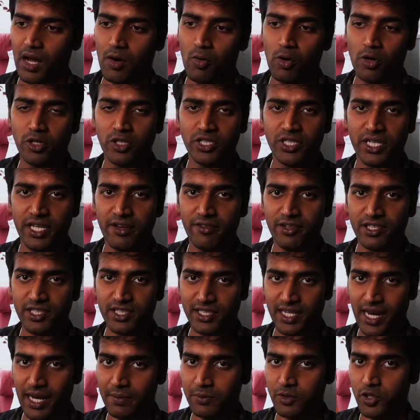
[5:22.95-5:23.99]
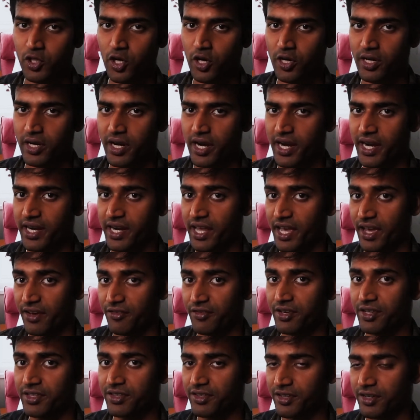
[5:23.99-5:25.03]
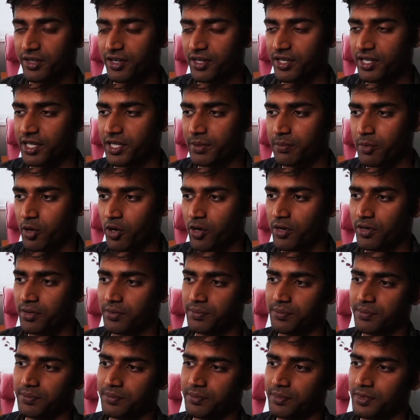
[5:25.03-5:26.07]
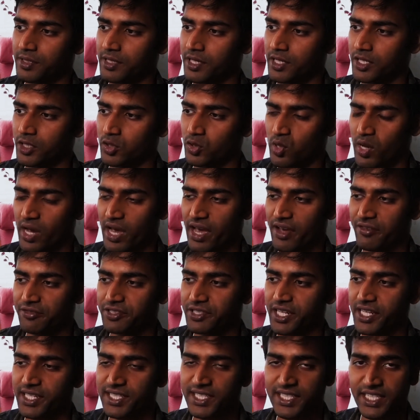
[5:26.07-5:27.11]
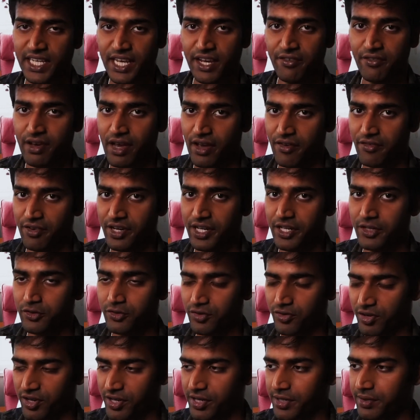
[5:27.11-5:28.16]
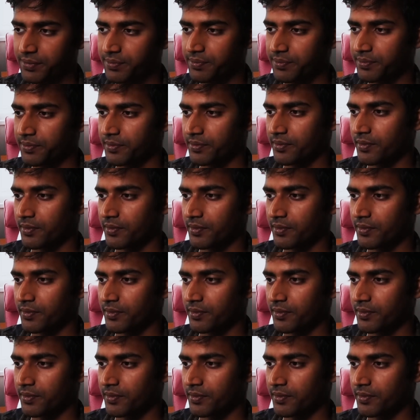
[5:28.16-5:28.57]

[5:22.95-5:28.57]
I want to save a snapshot at every third epoch so I have set save every to three.